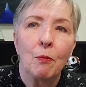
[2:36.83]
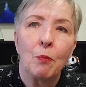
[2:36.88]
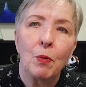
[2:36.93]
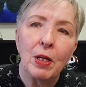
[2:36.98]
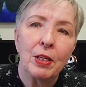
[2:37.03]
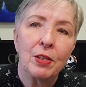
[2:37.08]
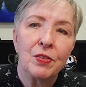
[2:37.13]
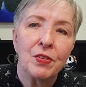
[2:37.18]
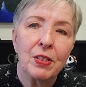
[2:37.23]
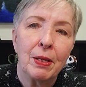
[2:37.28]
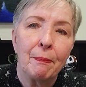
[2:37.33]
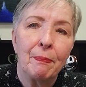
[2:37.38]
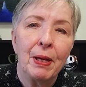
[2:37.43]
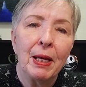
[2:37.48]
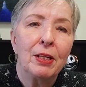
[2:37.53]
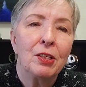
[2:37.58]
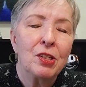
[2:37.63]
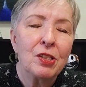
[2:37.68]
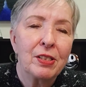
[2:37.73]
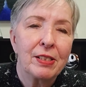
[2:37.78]
is that
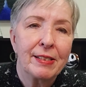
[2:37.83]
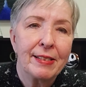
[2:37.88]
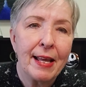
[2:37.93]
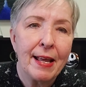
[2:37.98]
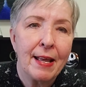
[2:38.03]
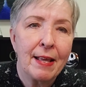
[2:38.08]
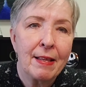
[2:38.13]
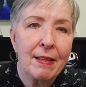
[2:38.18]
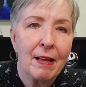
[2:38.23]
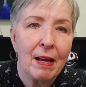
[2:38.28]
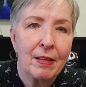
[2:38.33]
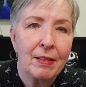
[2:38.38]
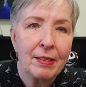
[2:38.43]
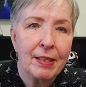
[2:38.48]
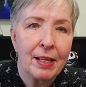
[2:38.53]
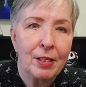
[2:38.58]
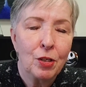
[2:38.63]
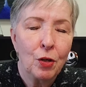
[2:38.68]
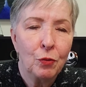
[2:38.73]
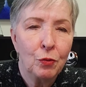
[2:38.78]
patients say
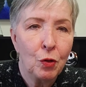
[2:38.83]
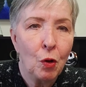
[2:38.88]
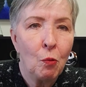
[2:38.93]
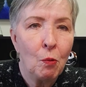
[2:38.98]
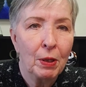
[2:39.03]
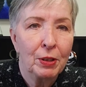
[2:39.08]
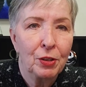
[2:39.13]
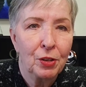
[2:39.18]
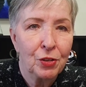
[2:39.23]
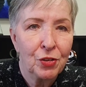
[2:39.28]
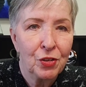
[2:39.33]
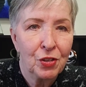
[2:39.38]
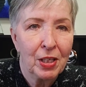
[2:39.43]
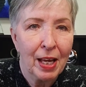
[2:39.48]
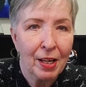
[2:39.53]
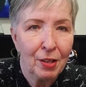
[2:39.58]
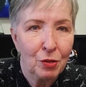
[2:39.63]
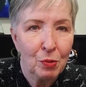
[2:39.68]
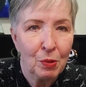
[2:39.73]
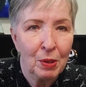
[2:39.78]
they don't know what their
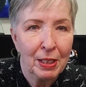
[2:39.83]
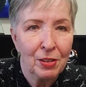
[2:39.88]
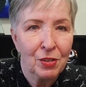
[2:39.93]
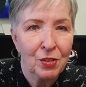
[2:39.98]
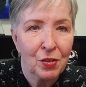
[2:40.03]
schedule is,